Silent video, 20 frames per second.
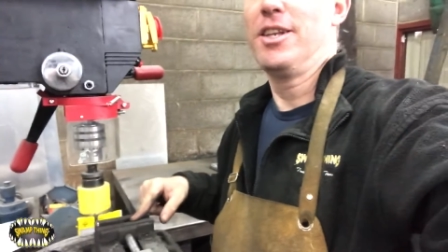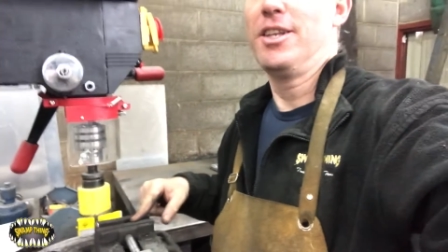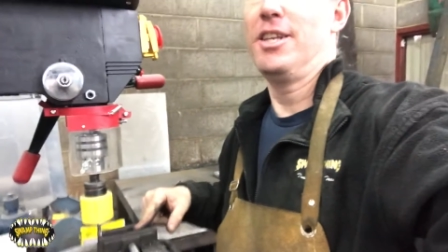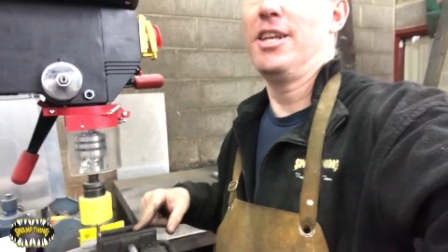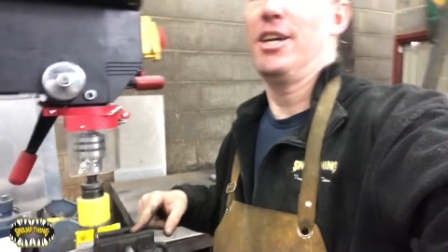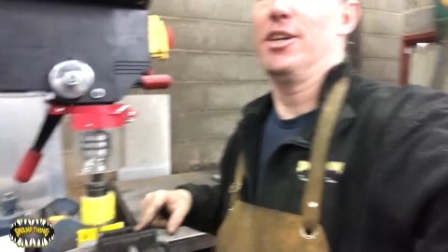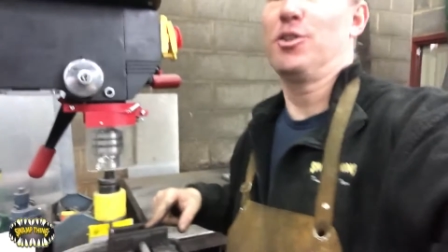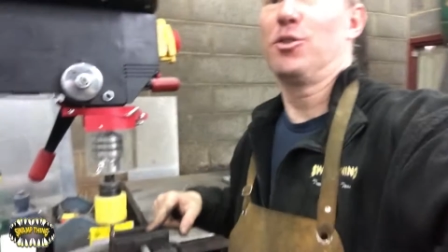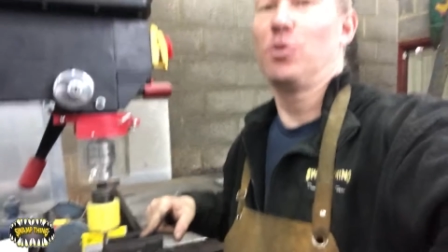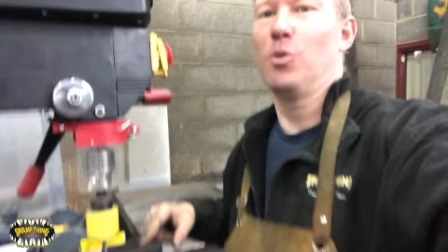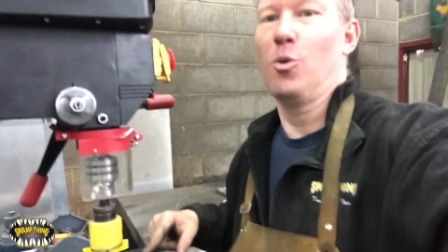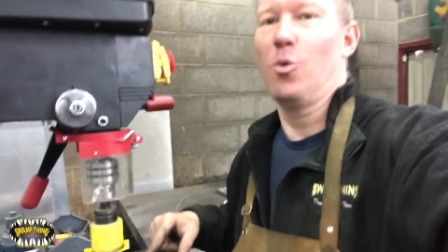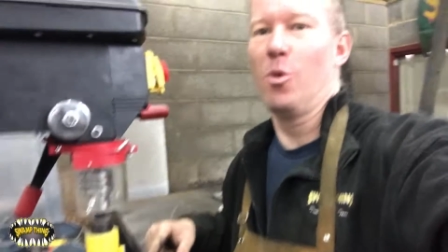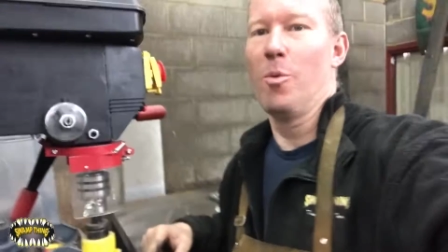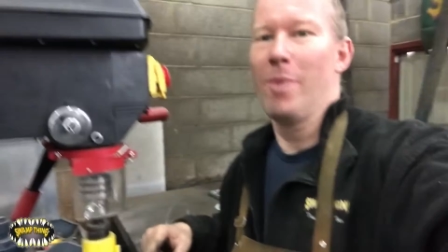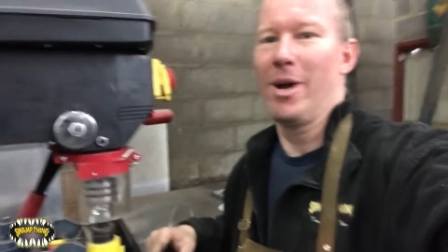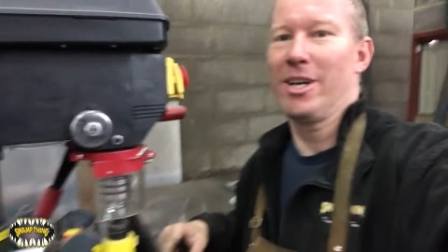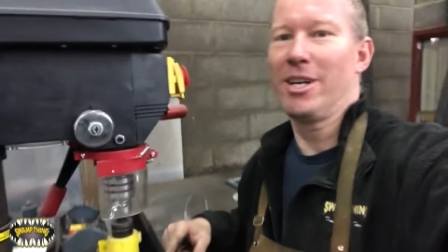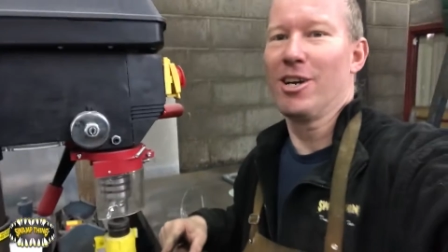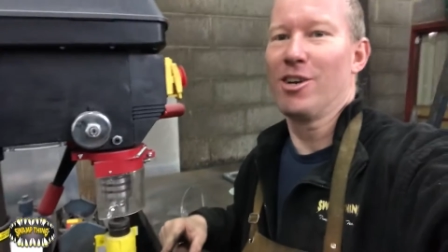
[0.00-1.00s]
this will
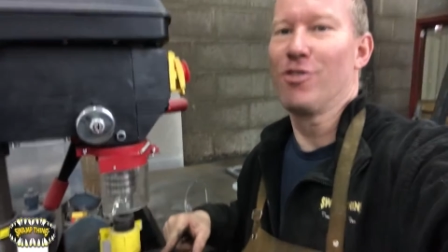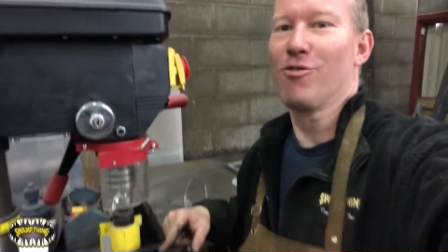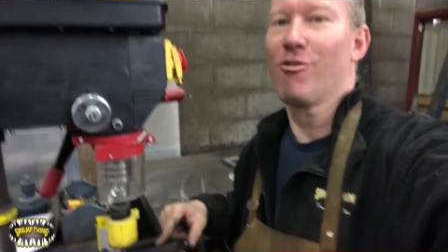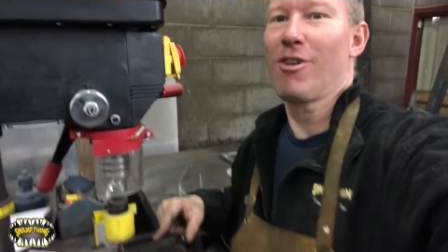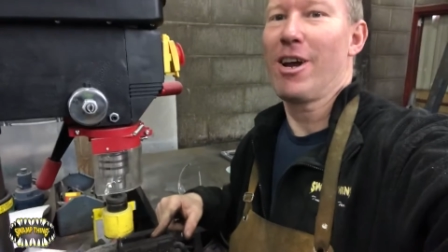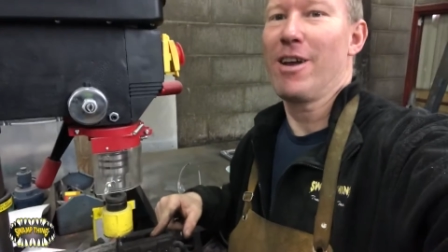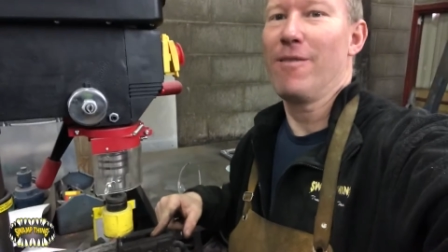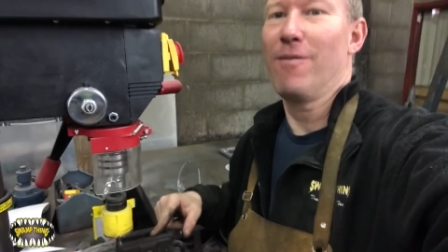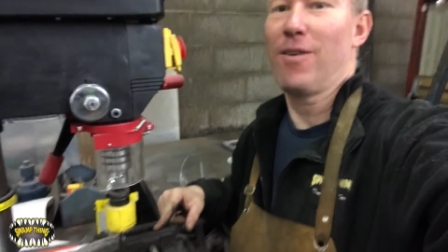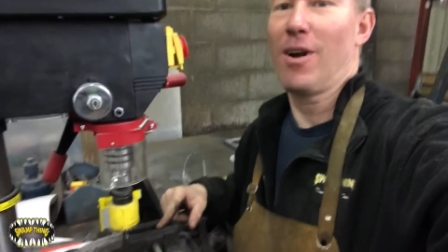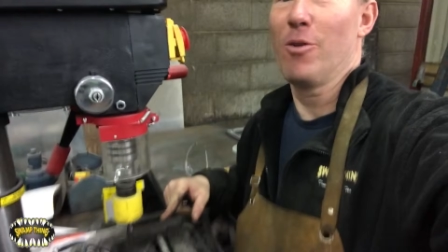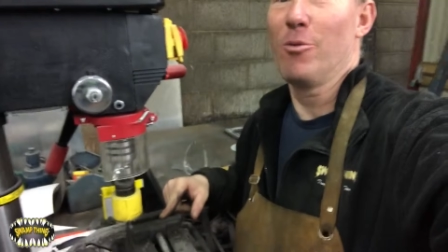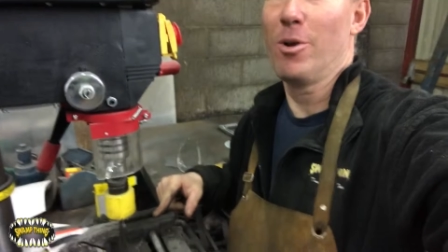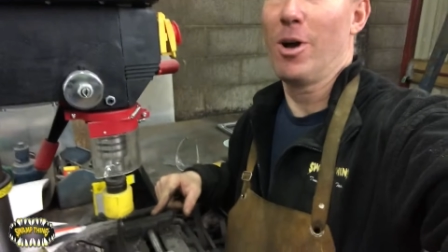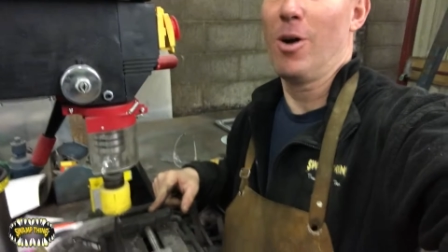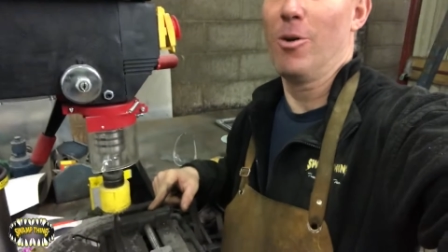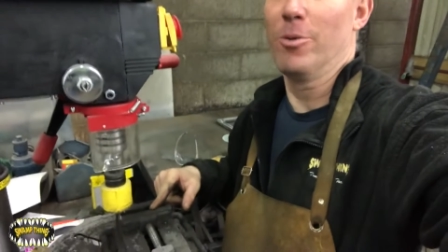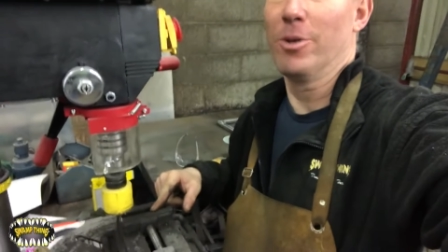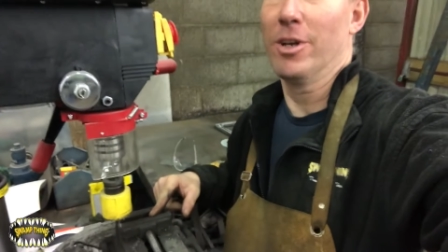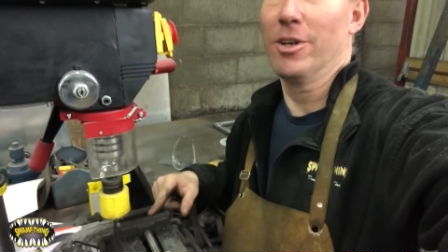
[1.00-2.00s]
make a great phone
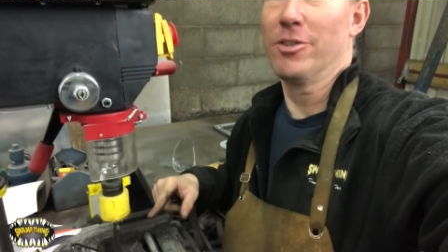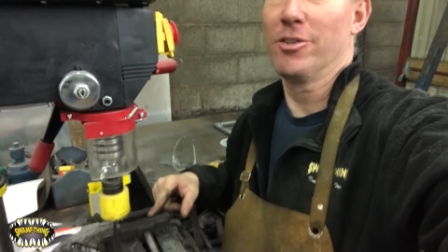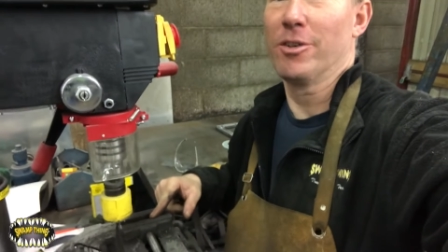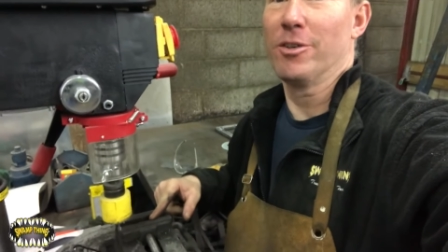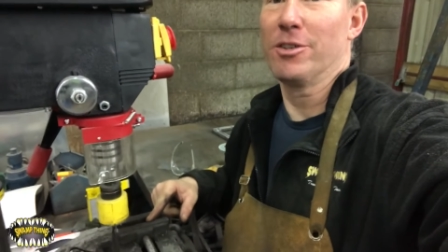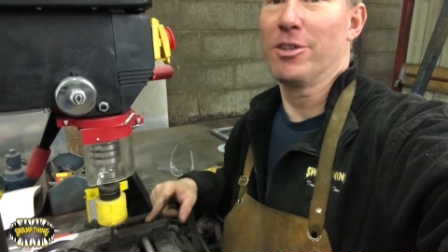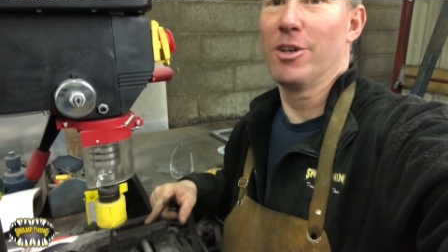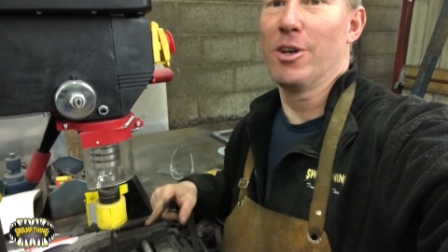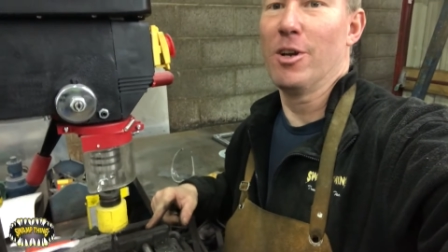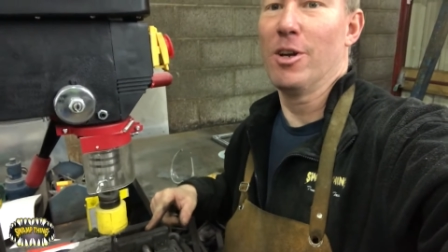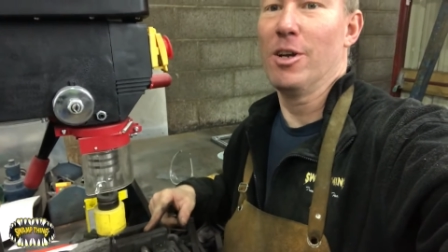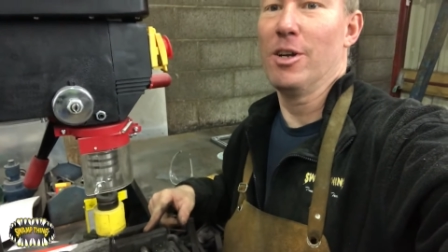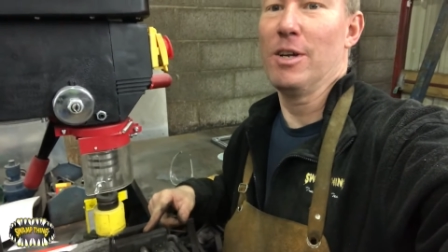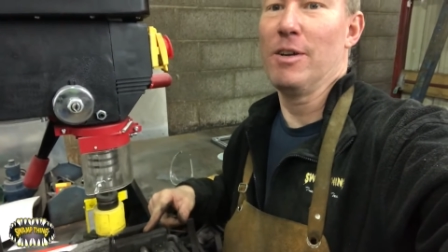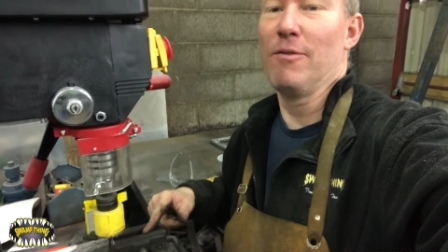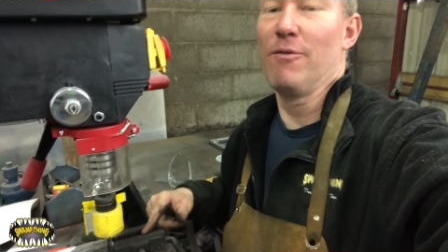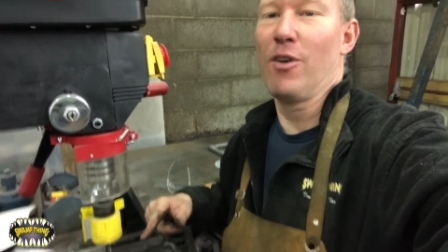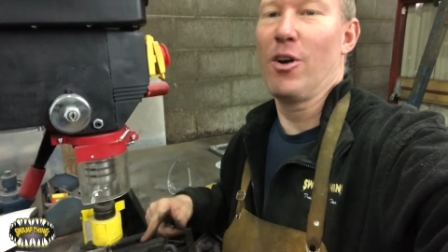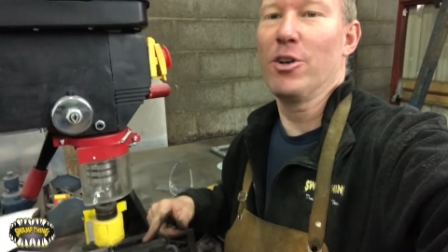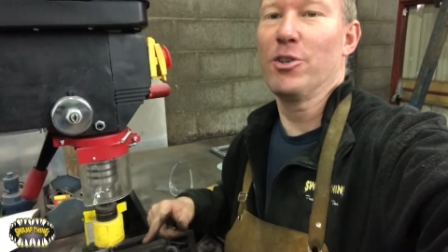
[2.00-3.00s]
holder. So it's the
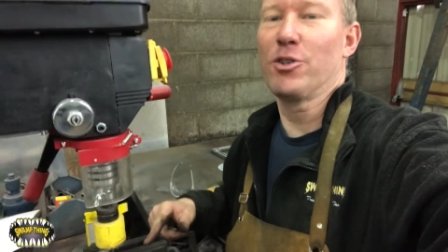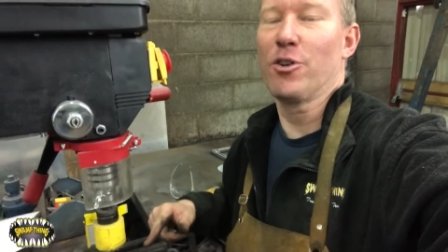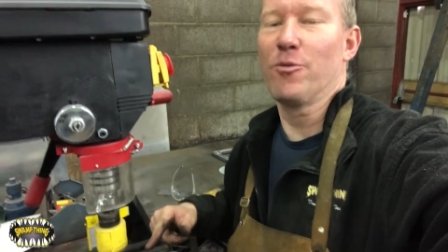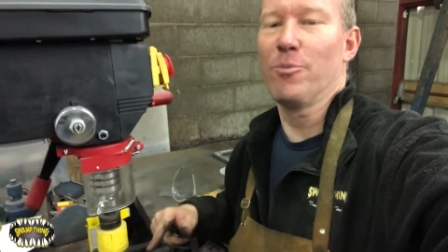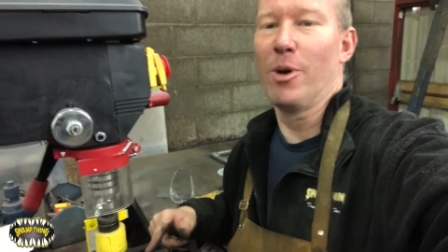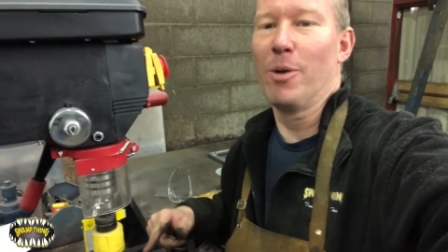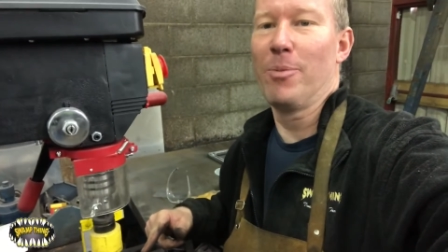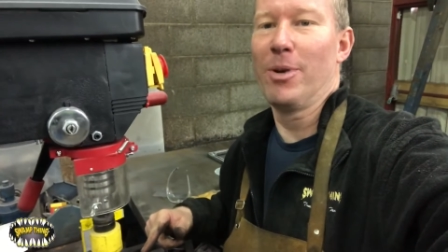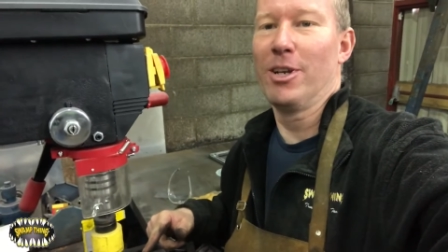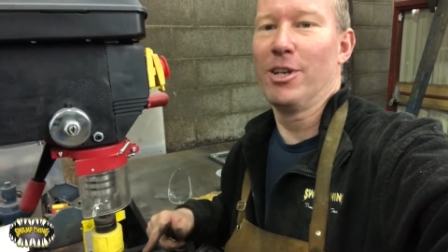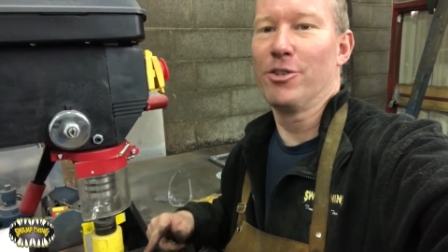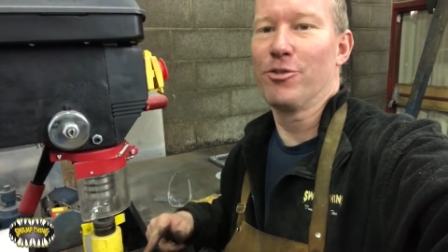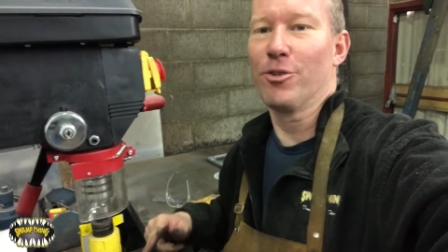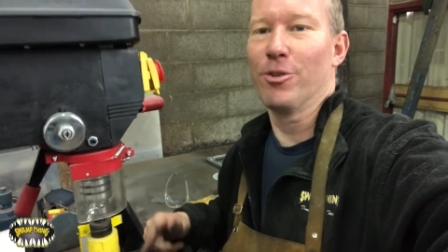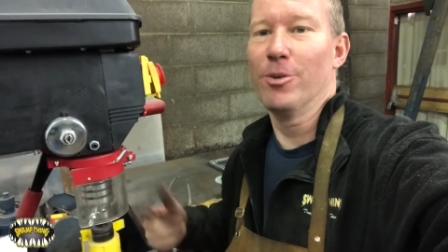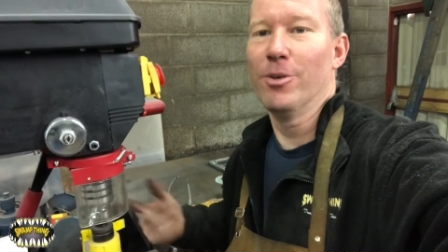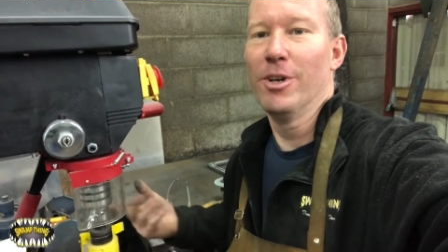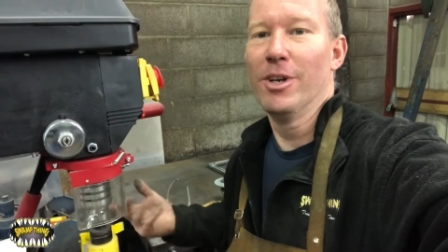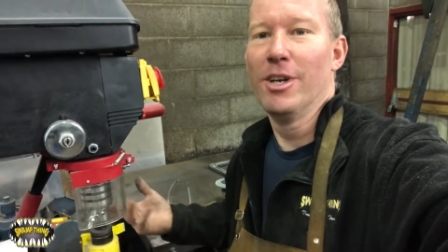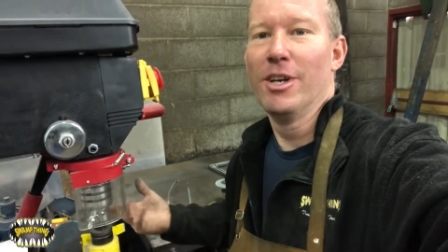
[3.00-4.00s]
vice off my pillar drill.